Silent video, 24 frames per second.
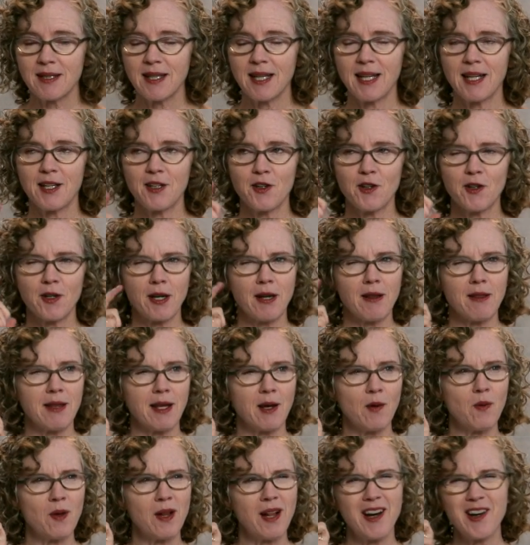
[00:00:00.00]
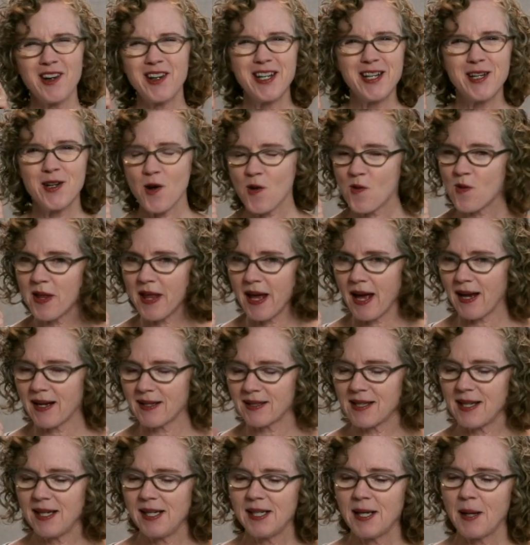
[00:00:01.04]
and you're going to think, well, I already know
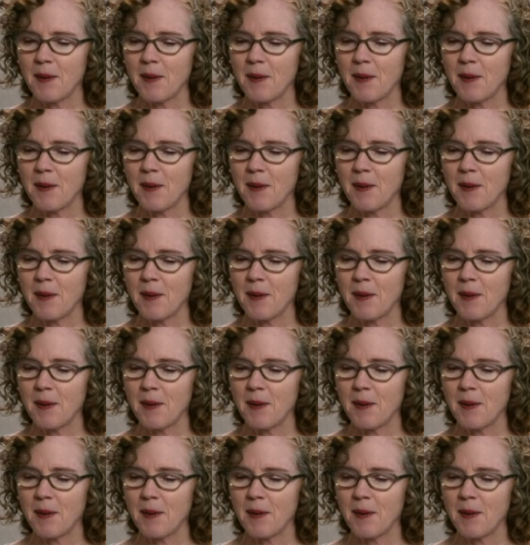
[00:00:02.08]
that.